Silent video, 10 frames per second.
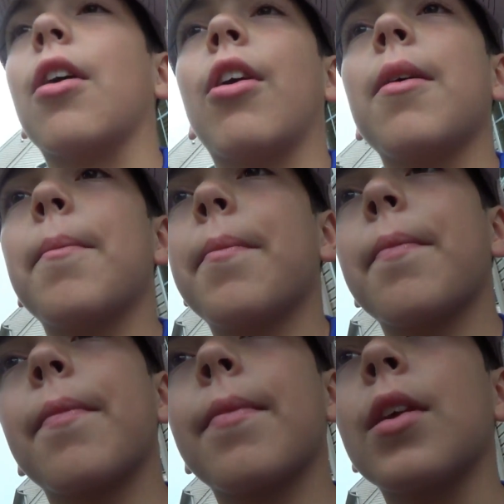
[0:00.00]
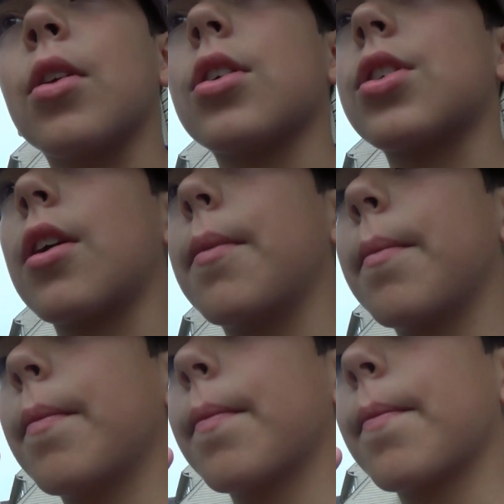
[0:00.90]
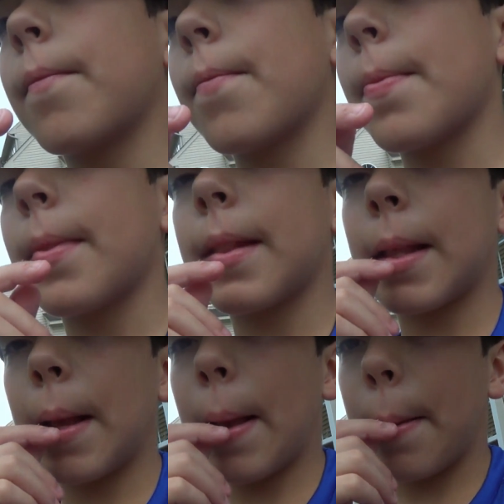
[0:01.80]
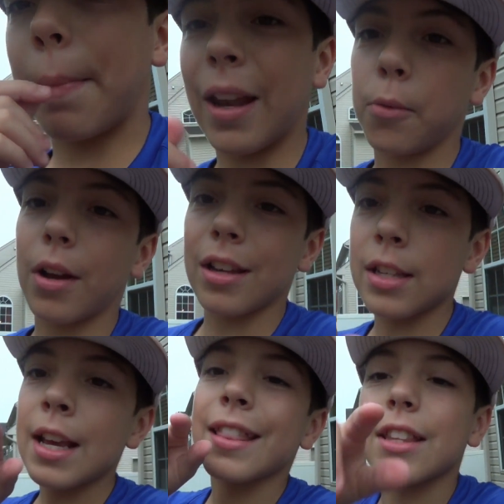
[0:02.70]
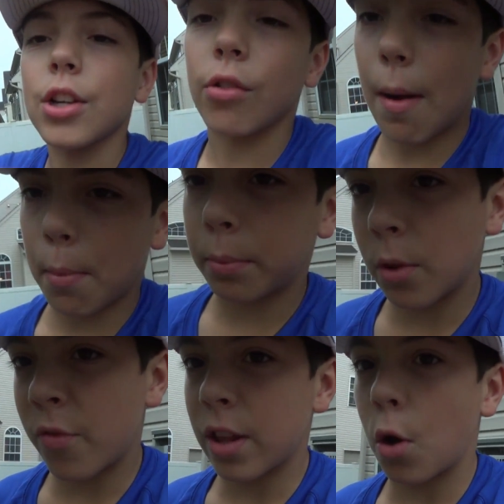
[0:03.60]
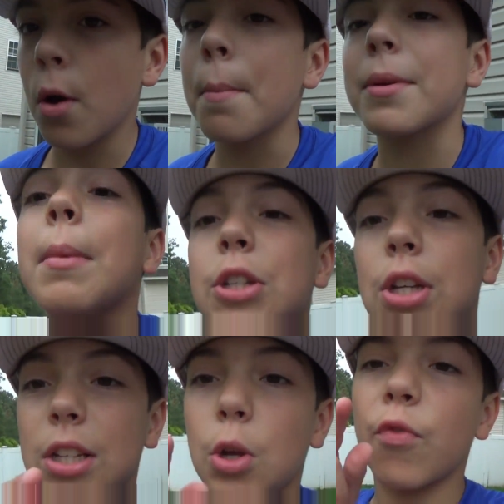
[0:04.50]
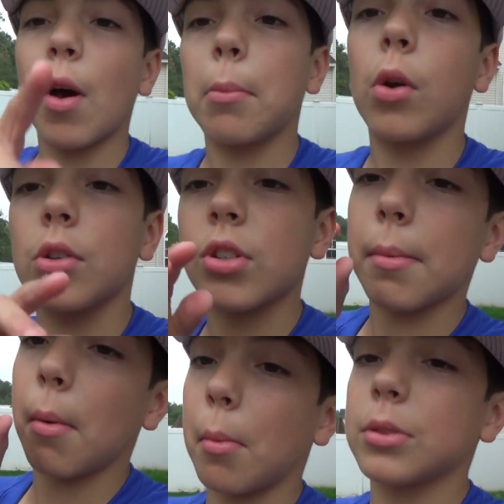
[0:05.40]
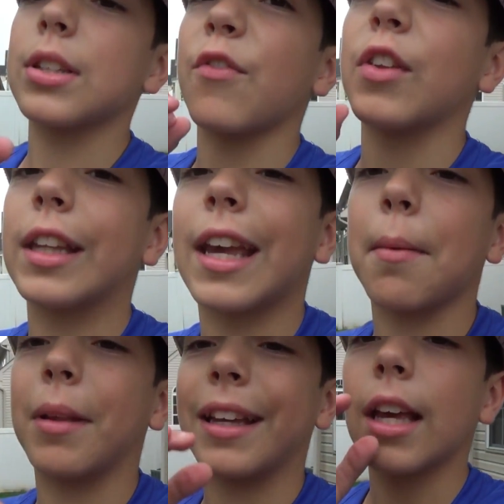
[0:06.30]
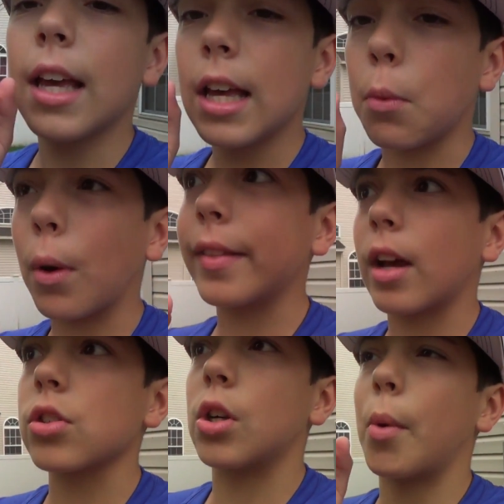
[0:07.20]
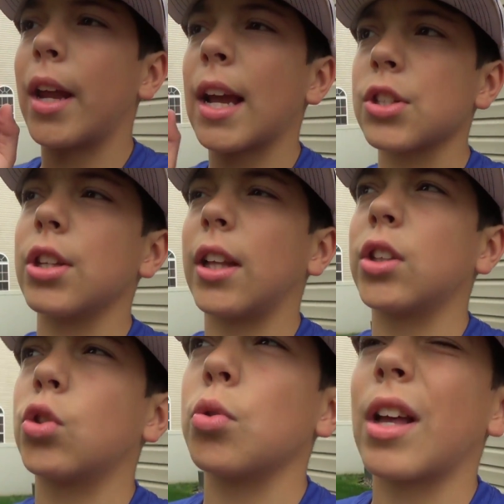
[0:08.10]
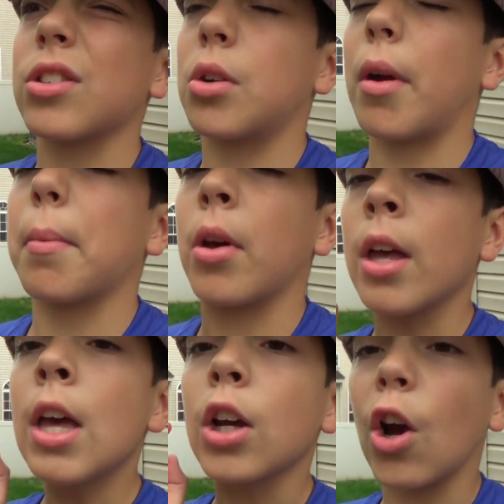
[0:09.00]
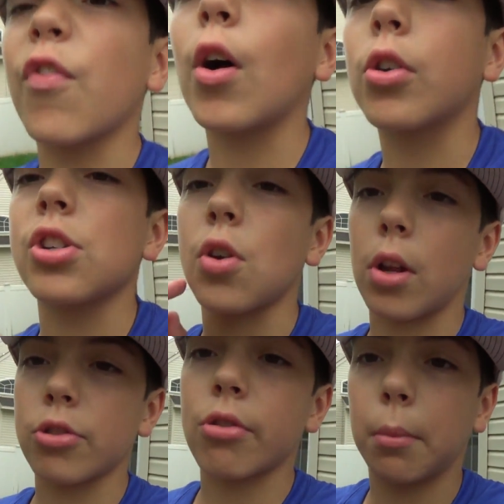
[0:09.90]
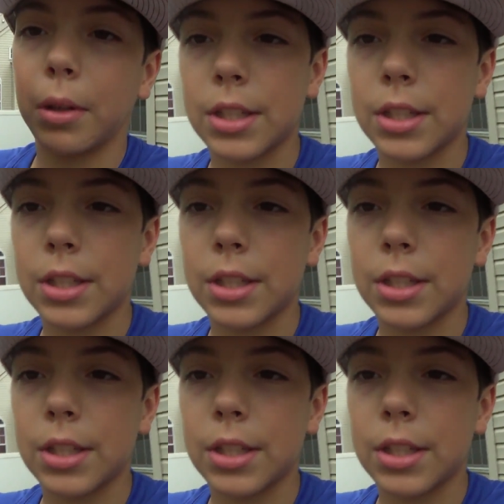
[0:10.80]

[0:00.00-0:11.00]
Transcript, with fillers: out, right? Huh? You gotta stay out. But anyway, guys, that's going to wrap up the video. Make sure you guys go follow me on Instagram. I'm almost at 50k. I'm like 1,000 away. Actually, like 2,000 away. But go follow Christian on Instagram.